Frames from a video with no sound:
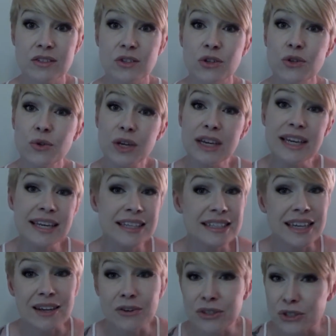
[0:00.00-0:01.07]
So you can get
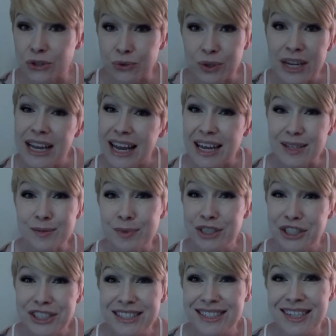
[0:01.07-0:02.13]
down to as
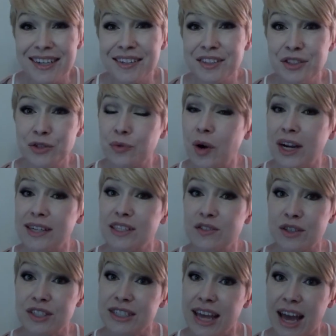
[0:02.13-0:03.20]
much detail as you want as
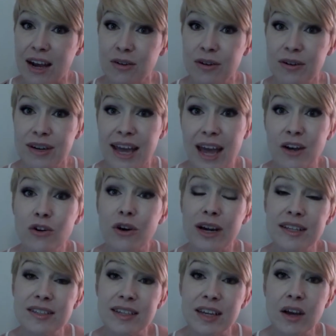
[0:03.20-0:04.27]
far as
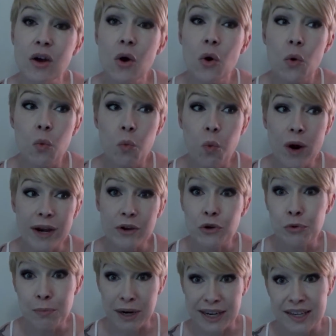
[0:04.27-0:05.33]
categorizing where
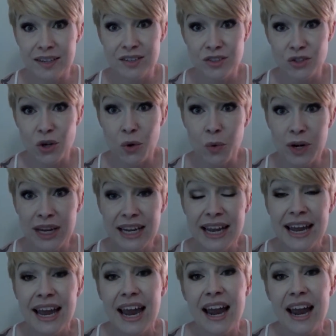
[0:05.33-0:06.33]
your money is going,